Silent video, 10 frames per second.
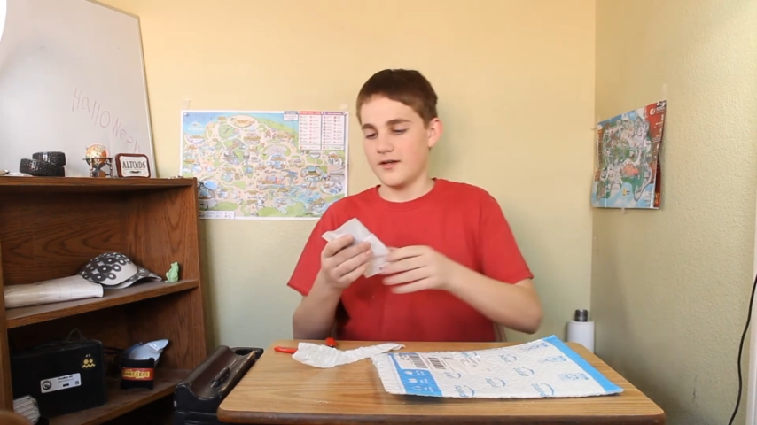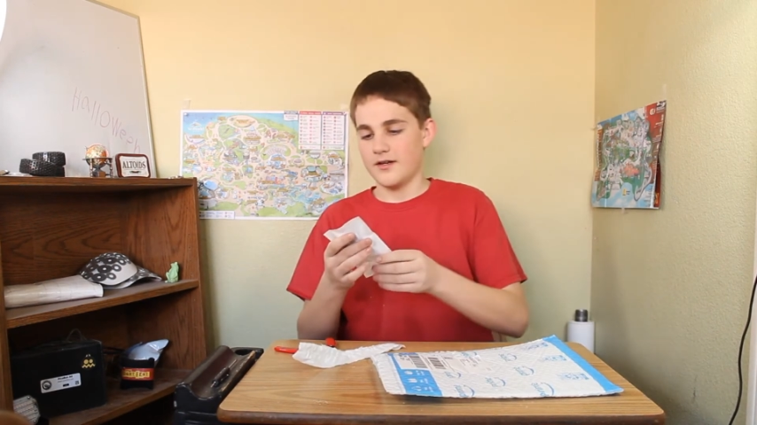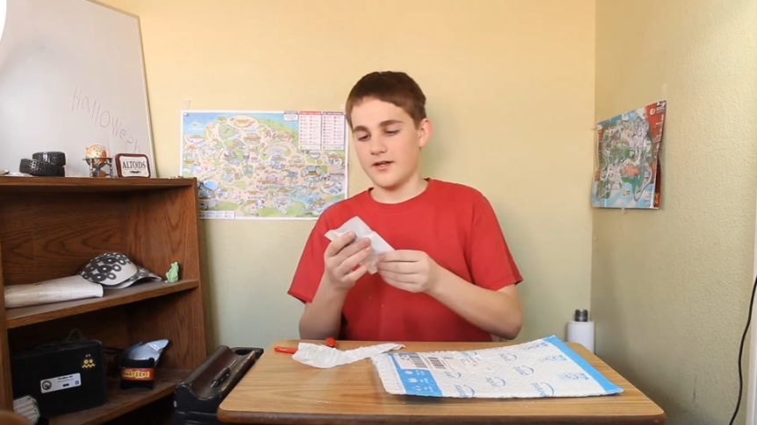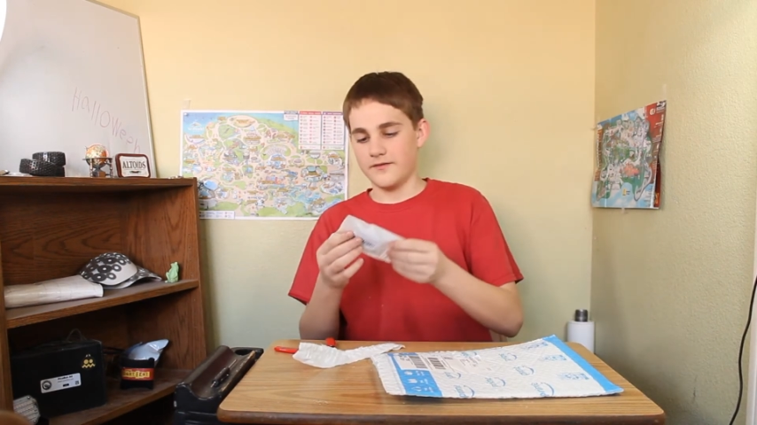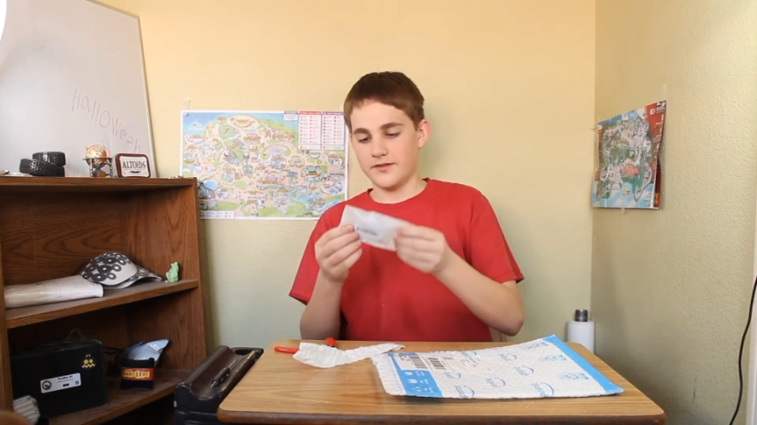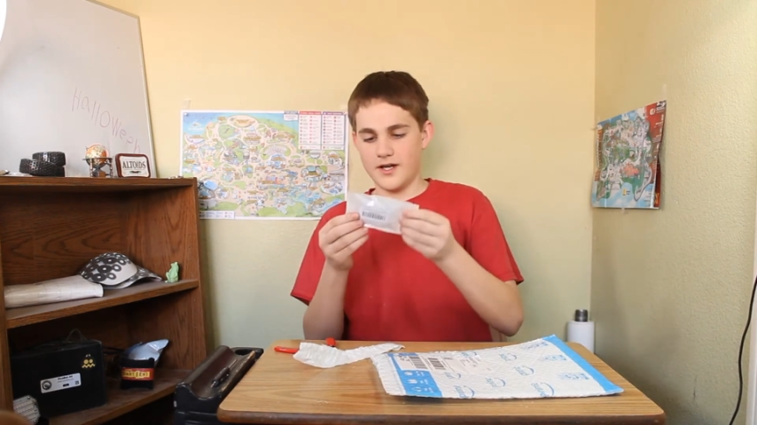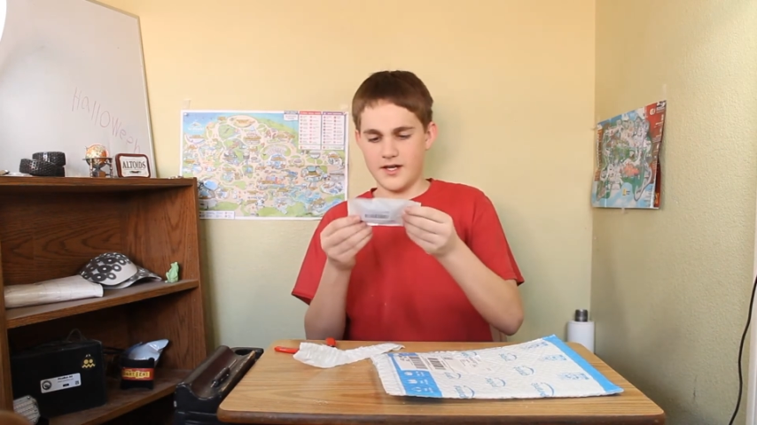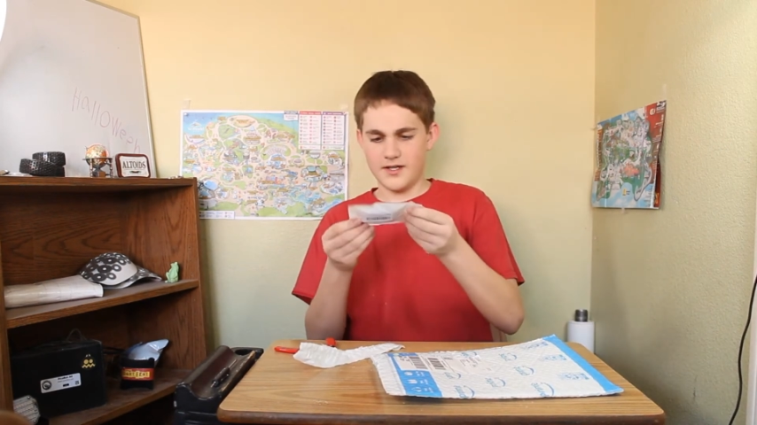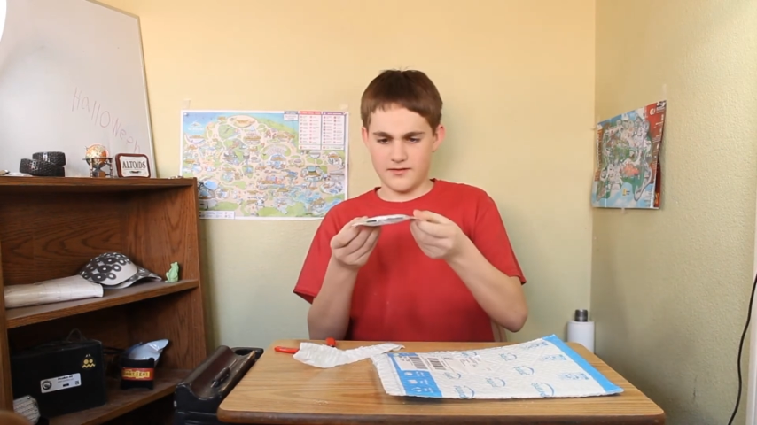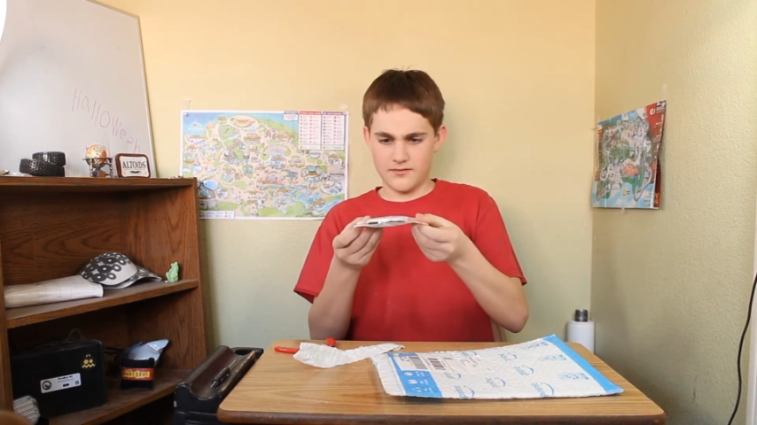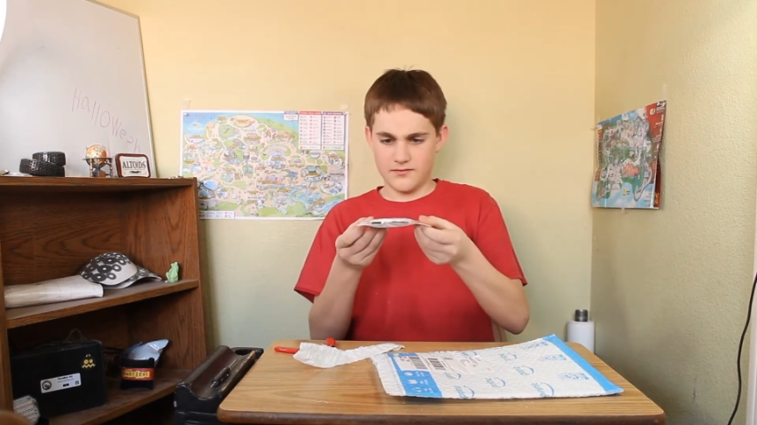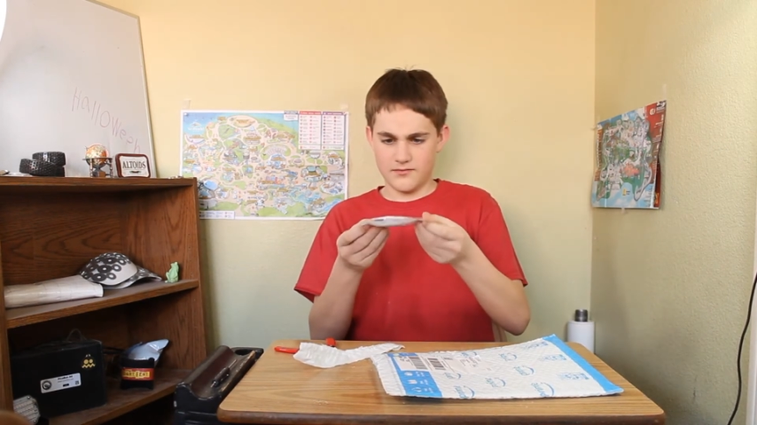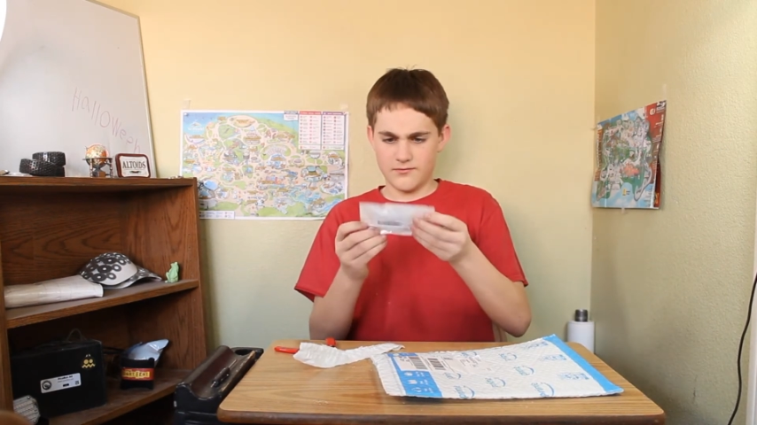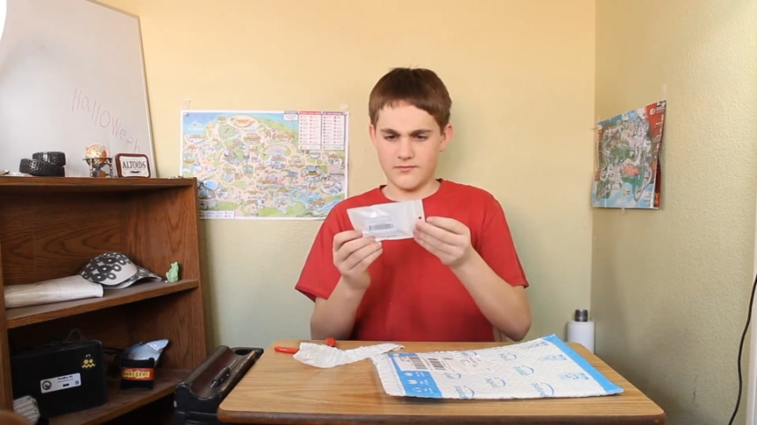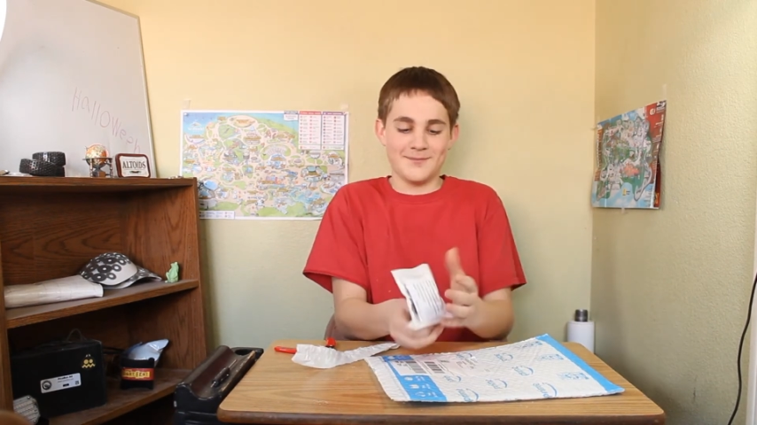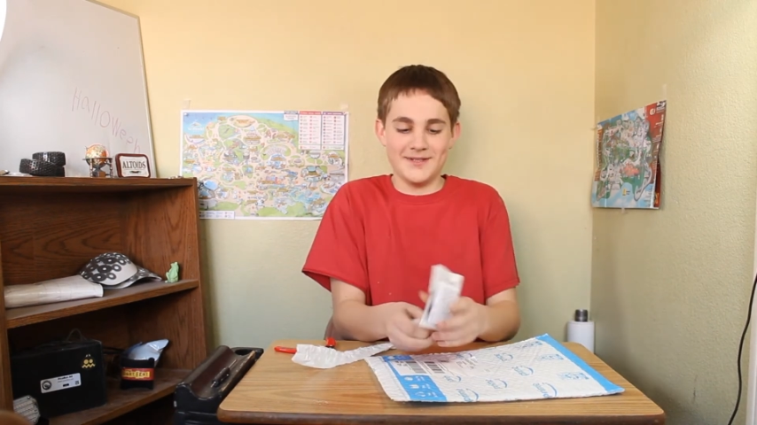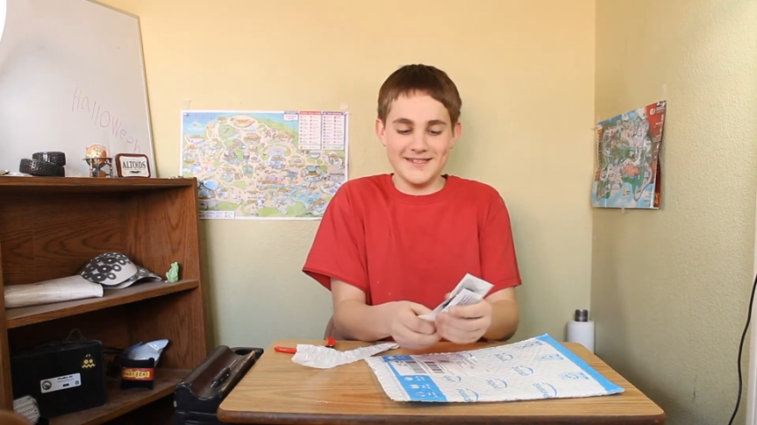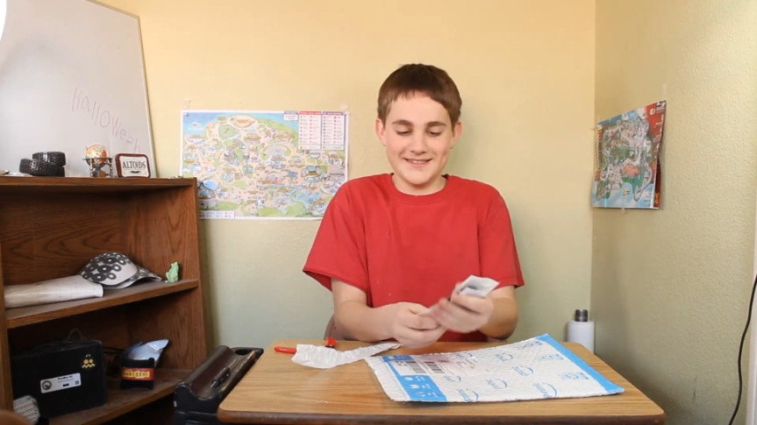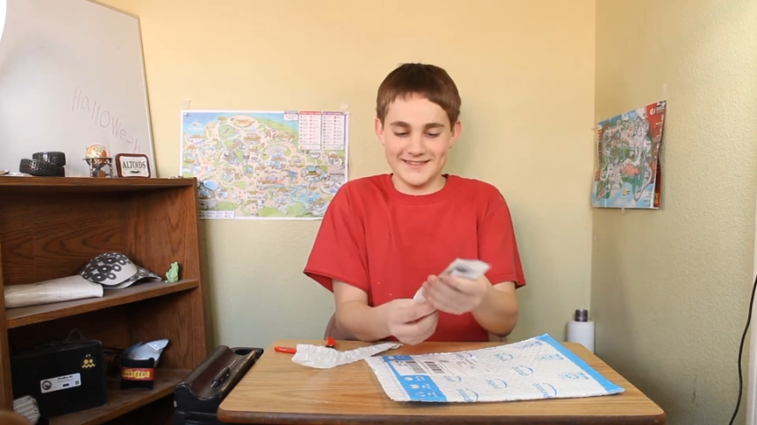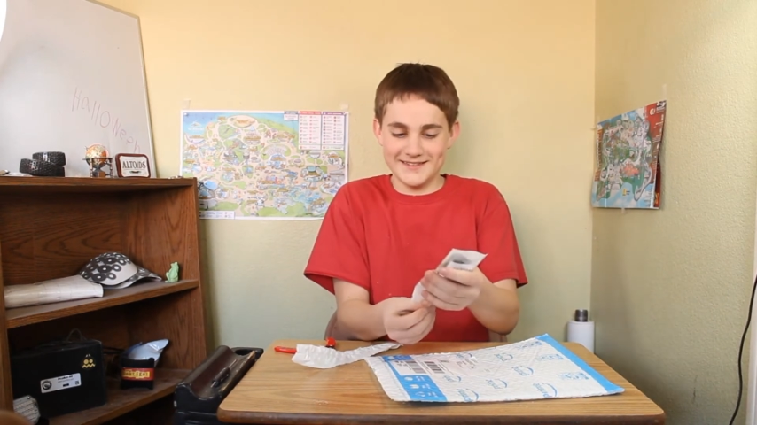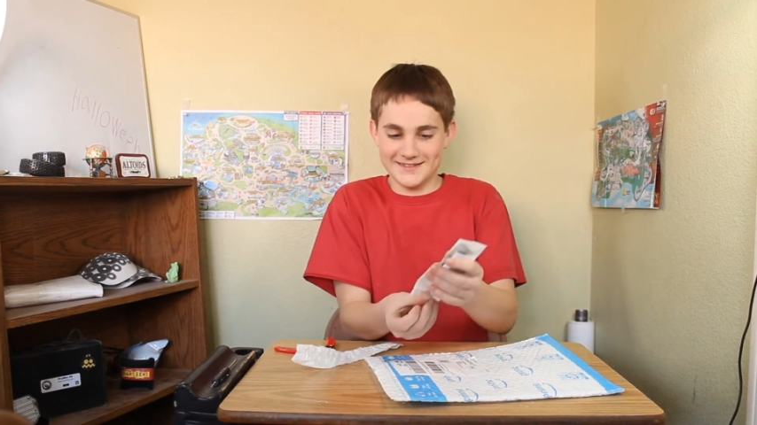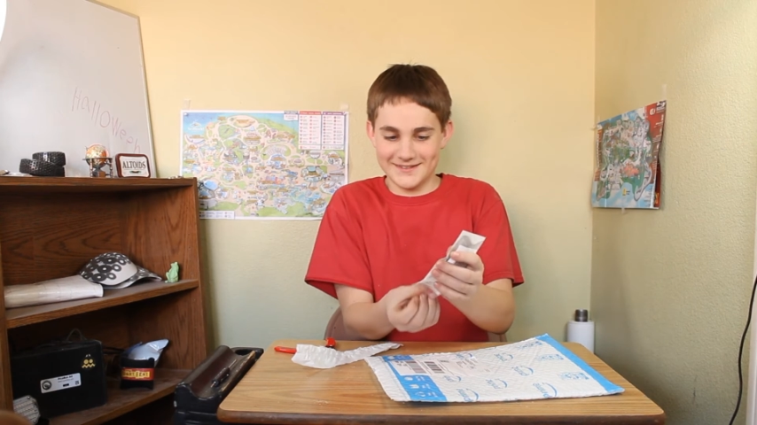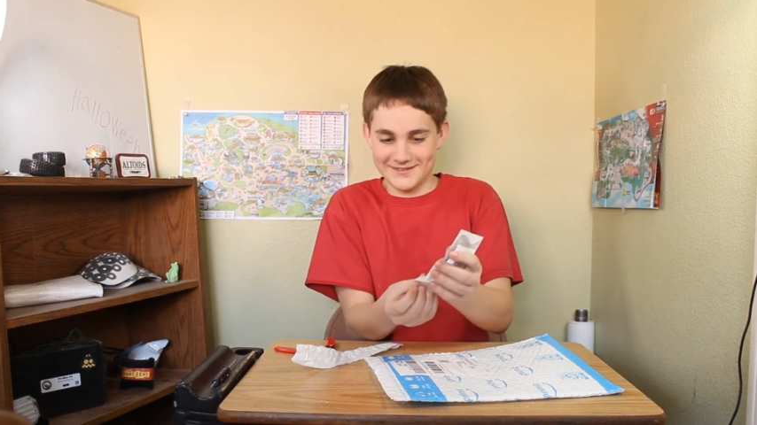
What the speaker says: I've got the pieces